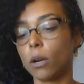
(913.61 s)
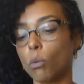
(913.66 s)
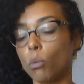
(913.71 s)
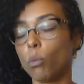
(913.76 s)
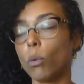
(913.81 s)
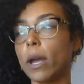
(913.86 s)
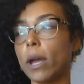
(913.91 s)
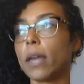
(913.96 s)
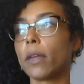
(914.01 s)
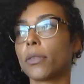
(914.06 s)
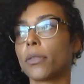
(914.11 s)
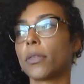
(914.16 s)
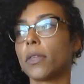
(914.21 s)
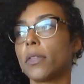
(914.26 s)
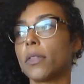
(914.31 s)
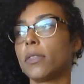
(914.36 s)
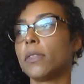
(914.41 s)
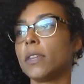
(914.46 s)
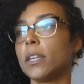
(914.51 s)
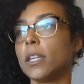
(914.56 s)
with
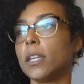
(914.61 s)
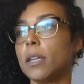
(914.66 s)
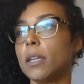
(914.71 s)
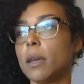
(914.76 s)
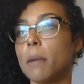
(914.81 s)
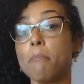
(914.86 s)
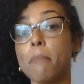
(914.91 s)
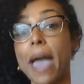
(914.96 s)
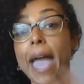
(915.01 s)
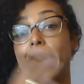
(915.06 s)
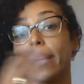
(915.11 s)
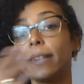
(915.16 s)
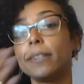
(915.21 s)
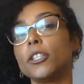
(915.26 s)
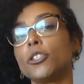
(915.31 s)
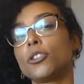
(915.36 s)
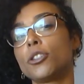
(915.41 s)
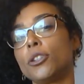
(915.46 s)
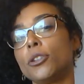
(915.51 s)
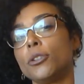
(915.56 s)
the
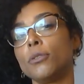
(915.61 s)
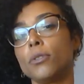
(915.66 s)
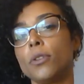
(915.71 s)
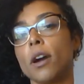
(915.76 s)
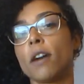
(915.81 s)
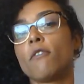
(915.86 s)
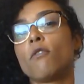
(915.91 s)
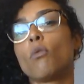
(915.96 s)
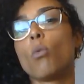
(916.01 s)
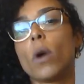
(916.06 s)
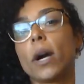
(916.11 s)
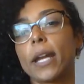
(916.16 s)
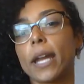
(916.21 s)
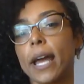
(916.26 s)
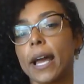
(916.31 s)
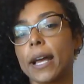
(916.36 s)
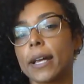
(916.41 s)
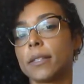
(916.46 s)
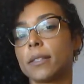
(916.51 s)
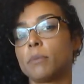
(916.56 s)
magnitude of what
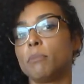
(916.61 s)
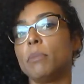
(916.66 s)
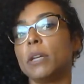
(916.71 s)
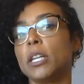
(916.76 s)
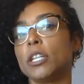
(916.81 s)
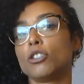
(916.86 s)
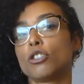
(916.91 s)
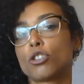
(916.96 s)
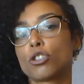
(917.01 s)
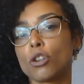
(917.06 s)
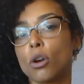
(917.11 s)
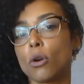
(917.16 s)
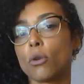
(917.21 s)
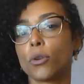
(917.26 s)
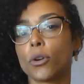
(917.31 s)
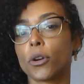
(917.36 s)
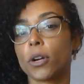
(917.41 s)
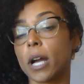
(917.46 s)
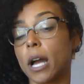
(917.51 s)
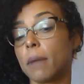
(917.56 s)
has been shown
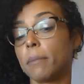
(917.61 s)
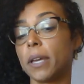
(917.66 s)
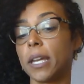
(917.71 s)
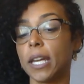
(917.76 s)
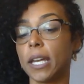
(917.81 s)
or come in.